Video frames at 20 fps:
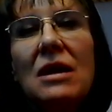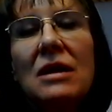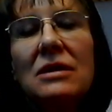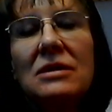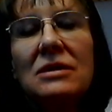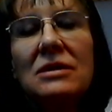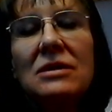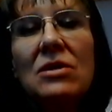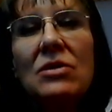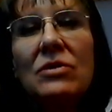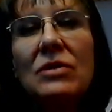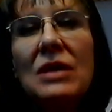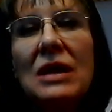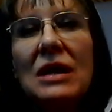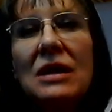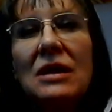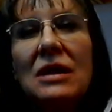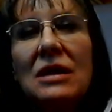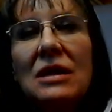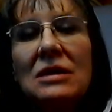and so
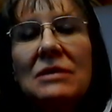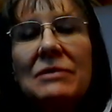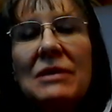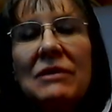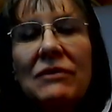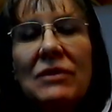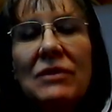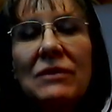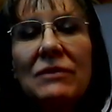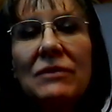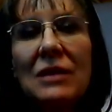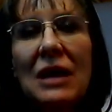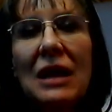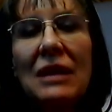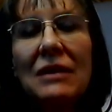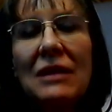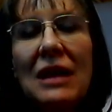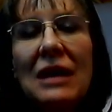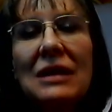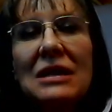they need to be
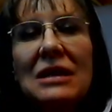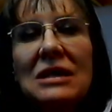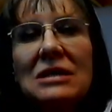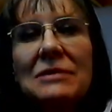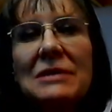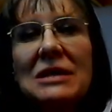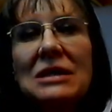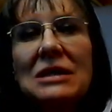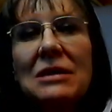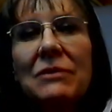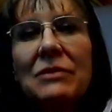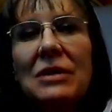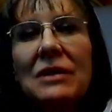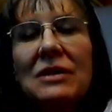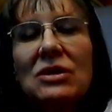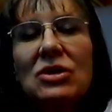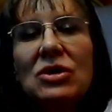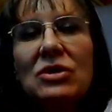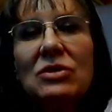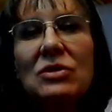that needs to be something
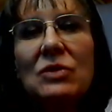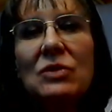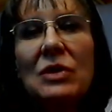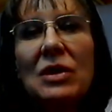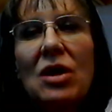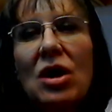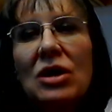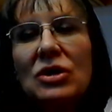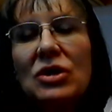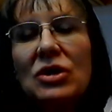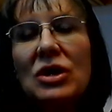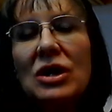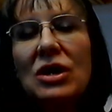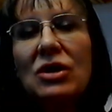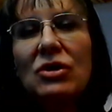that's used with caution.